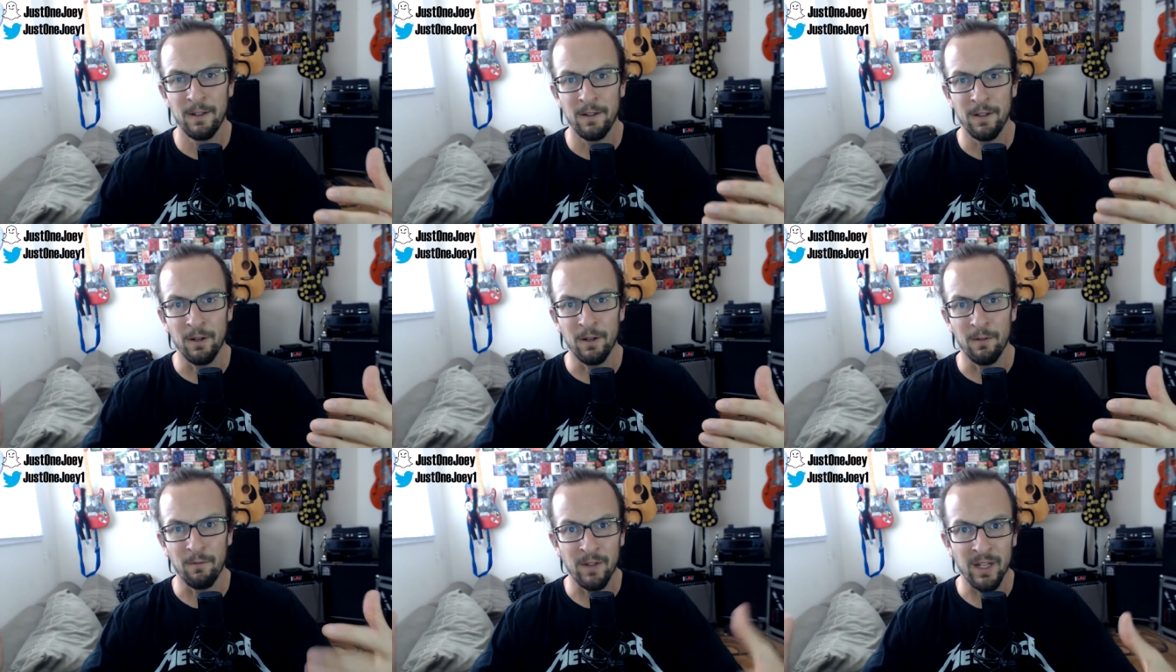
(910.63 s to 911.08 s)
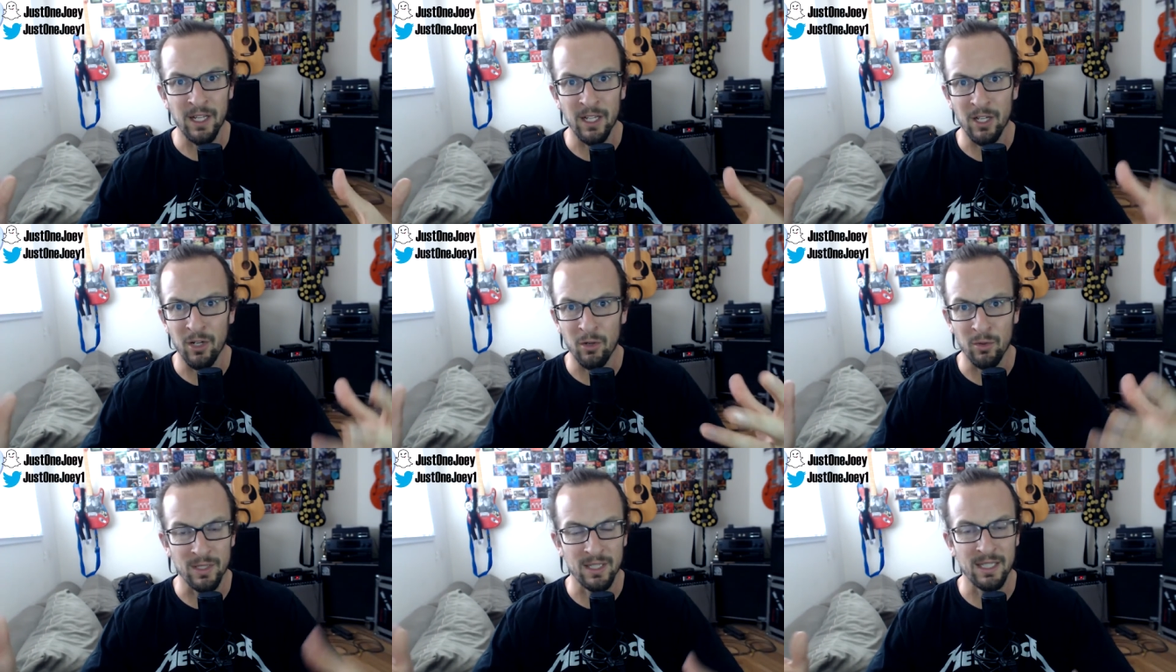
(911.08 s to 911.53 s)

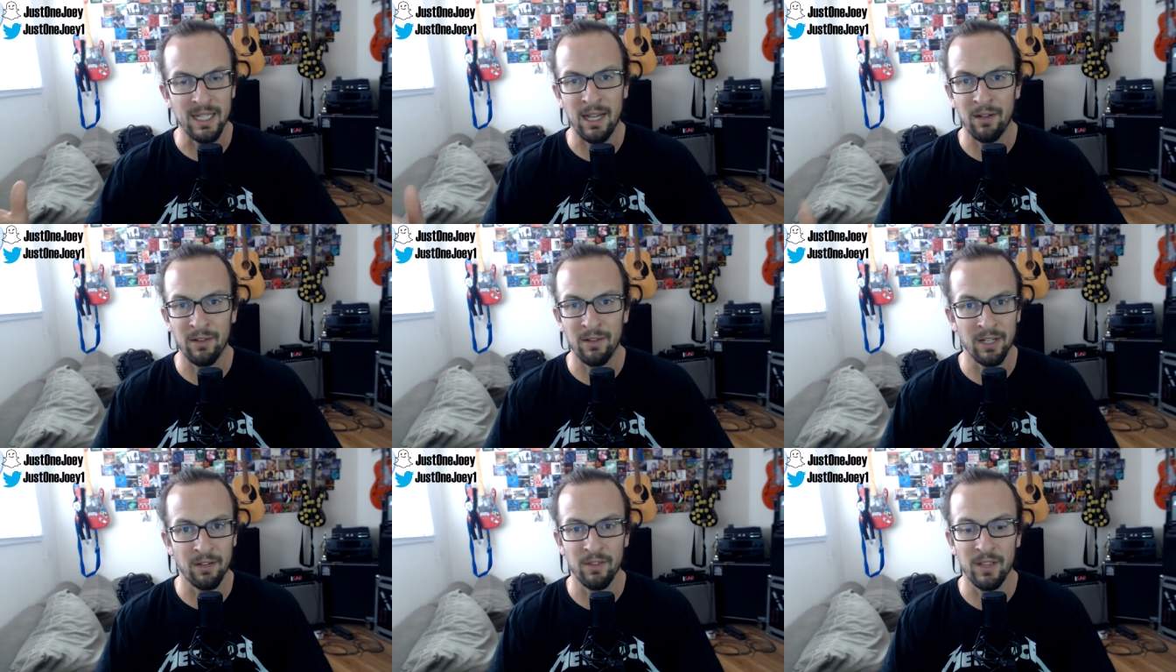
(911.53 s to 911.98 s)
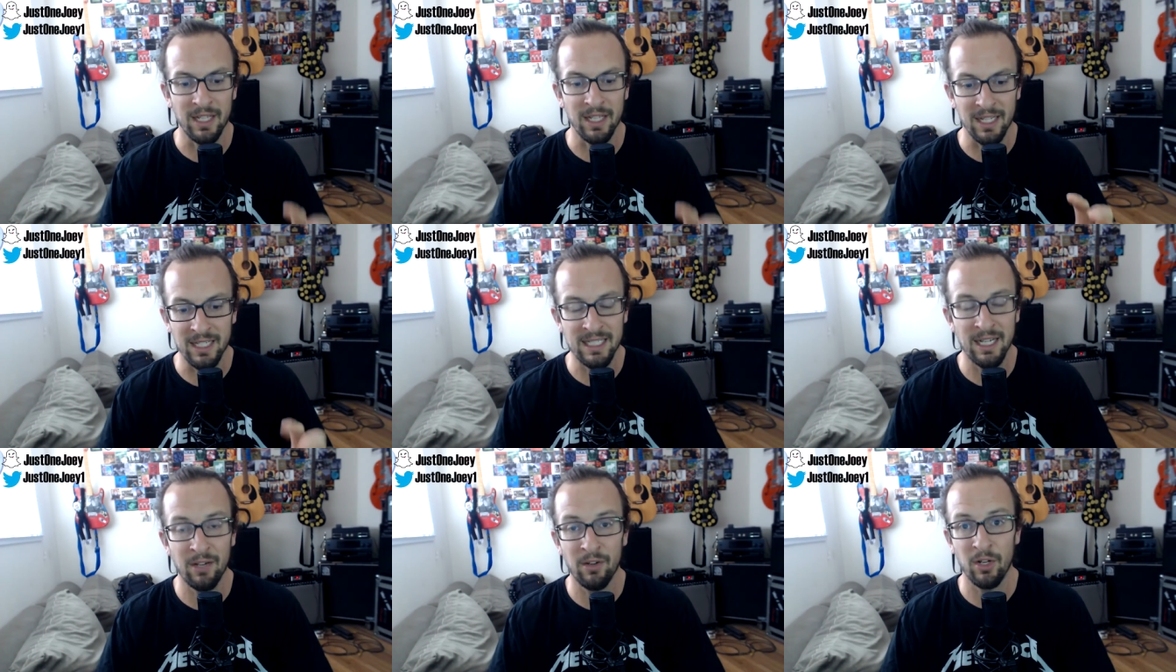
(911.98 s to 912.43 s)
video and sound and everything.
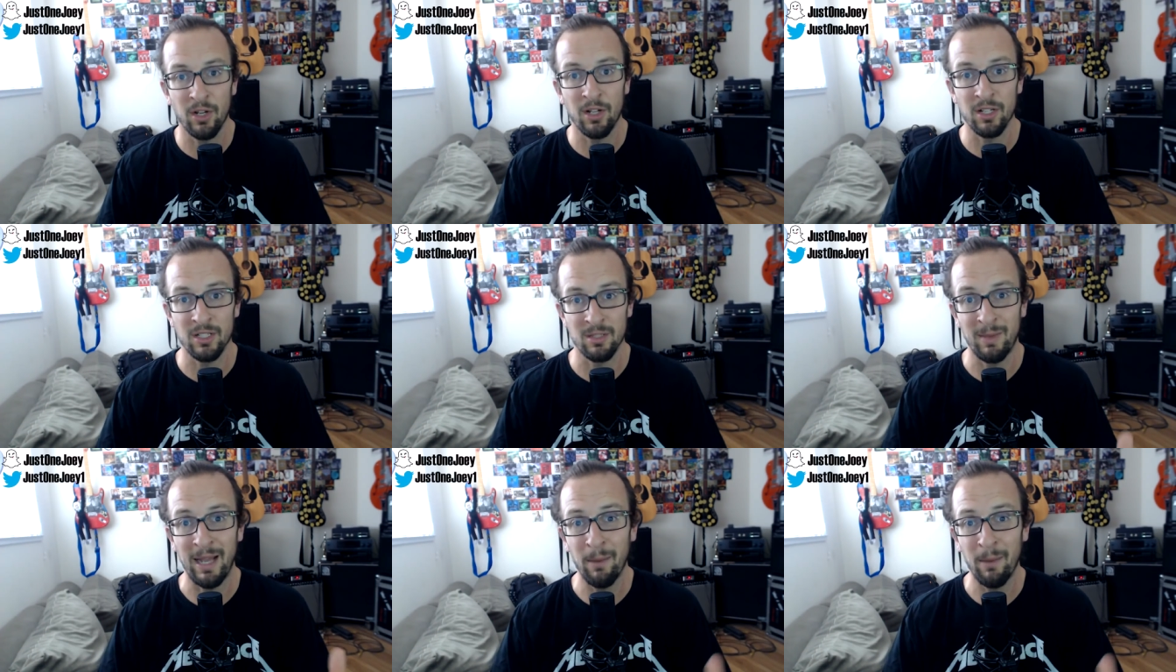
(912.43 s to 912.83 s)
It sounded awesome.